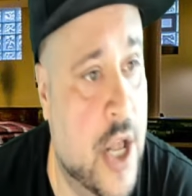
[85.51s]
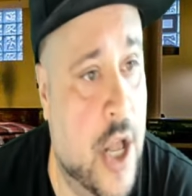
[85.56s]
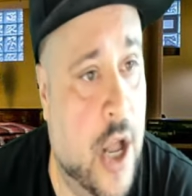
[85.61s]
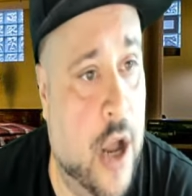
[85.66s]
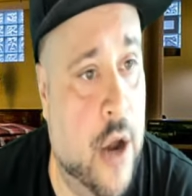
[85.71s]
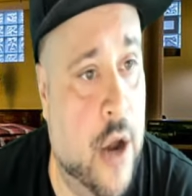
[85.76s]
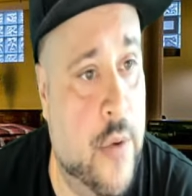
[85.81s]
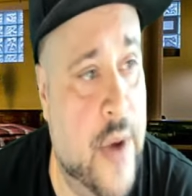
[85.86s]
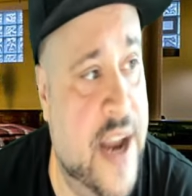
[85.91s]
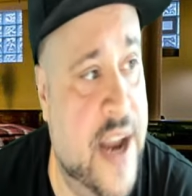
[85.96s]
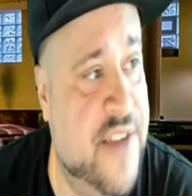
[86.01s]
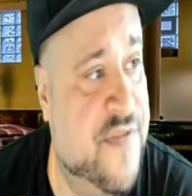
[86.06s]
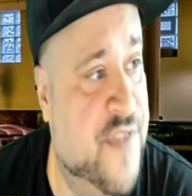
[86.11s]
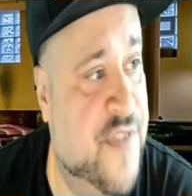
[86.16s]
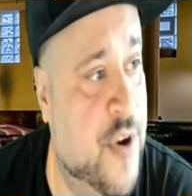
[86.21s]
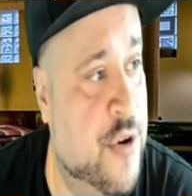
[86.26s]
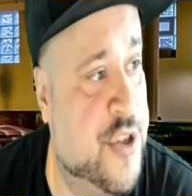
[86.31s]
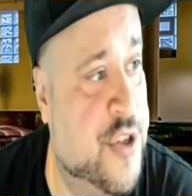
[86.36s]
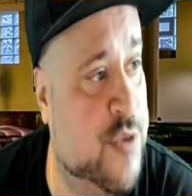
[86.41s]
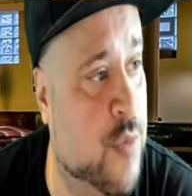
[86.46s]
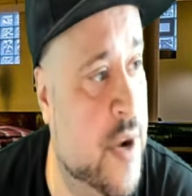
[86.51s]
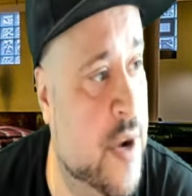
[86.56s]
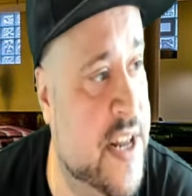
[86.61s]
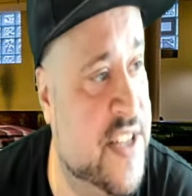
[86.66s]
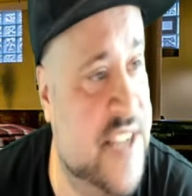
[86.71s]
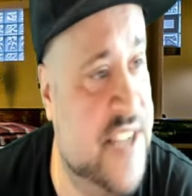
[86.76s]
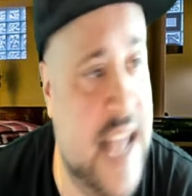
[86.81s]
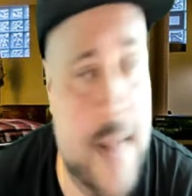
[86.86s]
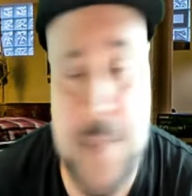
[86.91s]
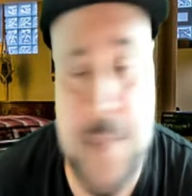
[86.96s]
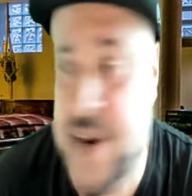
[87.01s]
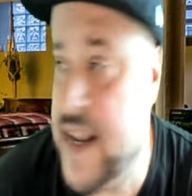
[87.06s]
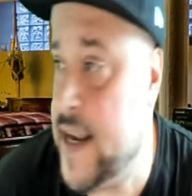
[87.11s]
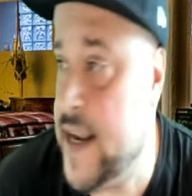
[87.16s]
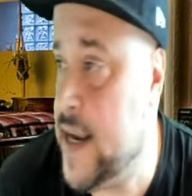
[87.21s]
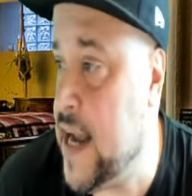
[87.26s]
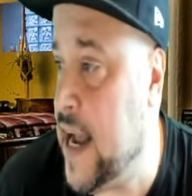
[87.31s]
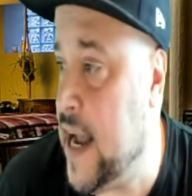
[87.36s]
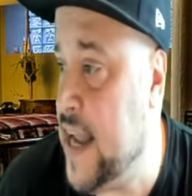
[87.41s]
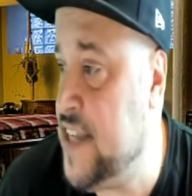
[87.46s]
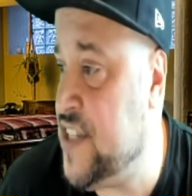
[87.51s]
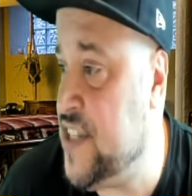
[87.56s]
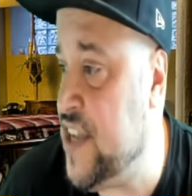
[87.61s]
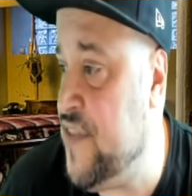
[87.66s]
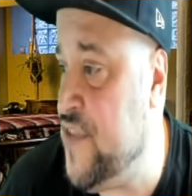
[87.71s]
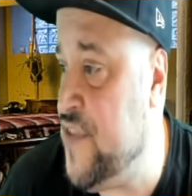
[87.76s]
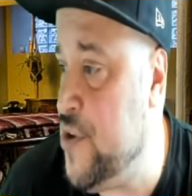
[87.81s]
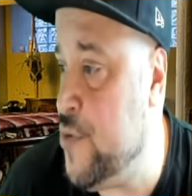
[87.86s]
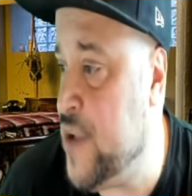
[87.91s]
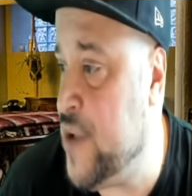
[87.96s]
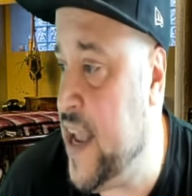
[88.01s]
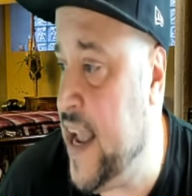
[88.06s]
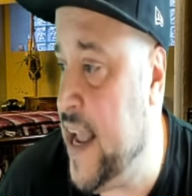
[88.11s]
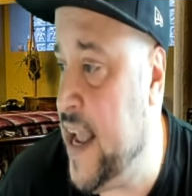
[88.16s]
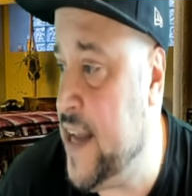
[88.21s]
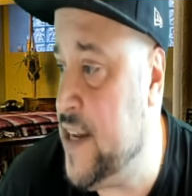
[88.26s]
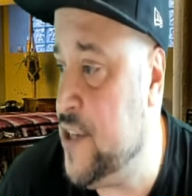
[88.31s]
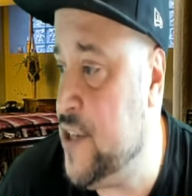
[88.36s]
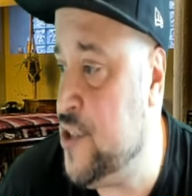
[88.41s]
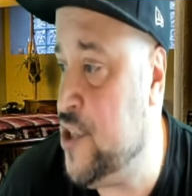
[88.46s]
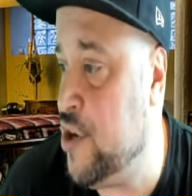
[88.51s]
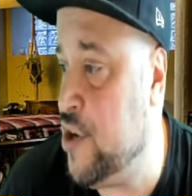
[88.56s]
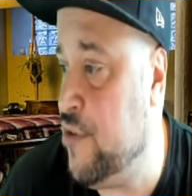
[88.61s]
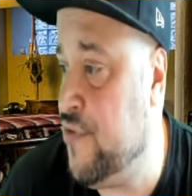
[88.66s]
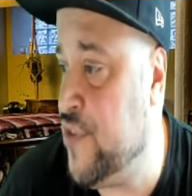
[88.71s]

All right, folks, what is happening? Guys, if you can, don't